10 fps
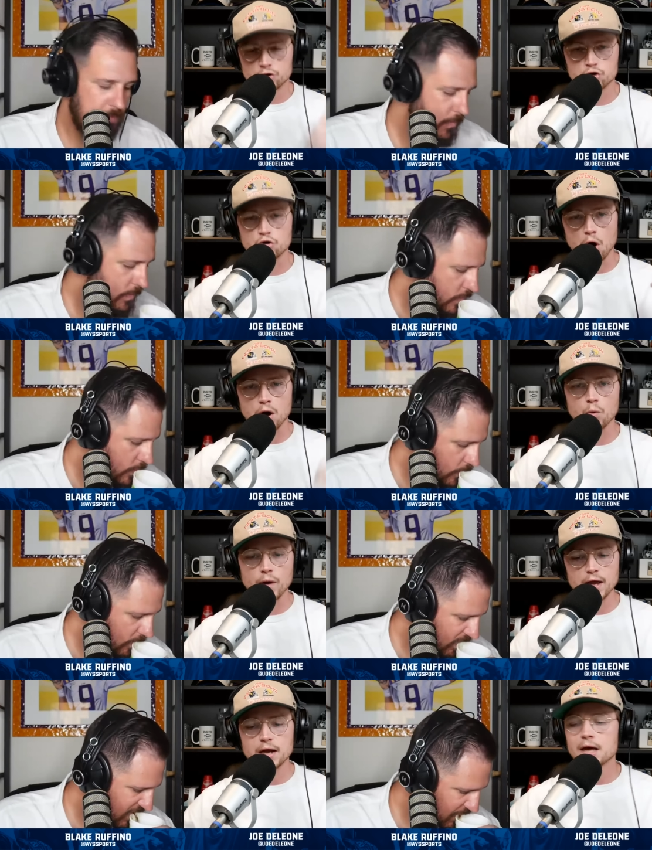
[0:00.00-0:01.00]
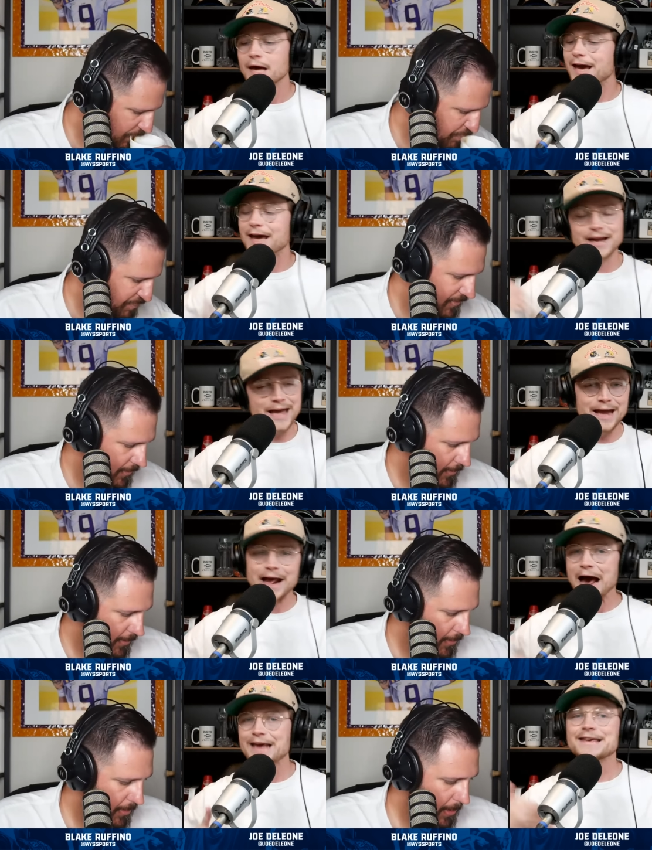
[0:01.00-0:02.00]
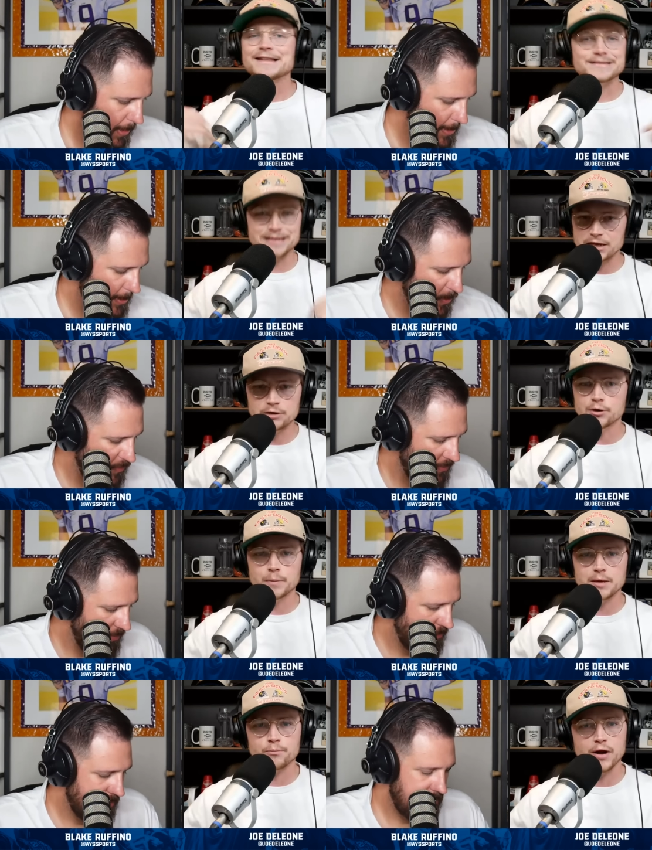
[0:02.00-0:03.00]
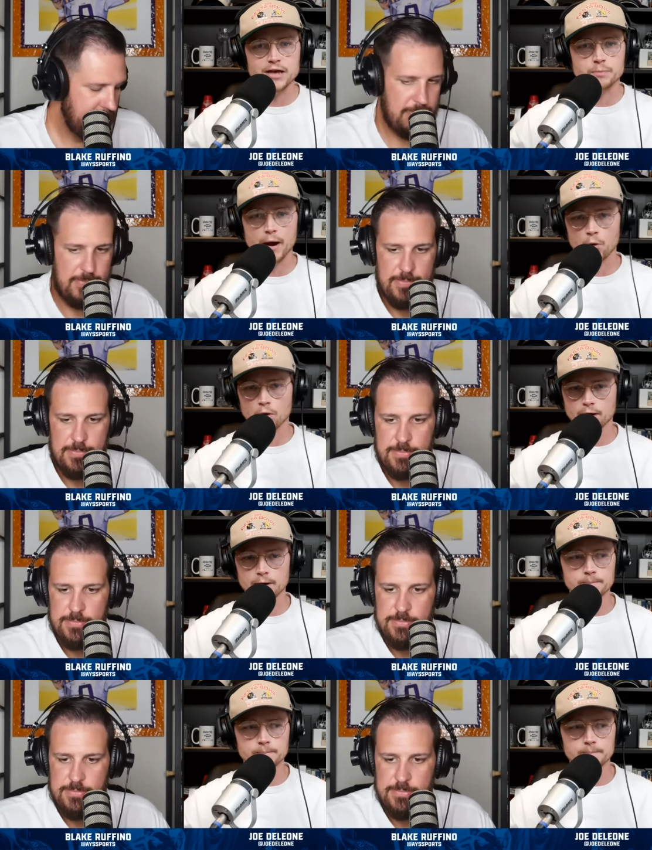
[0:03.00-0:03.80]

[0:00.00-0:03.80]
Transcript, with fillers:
Speaker 1: strong win. And again, I continue to be impressed by Oregon.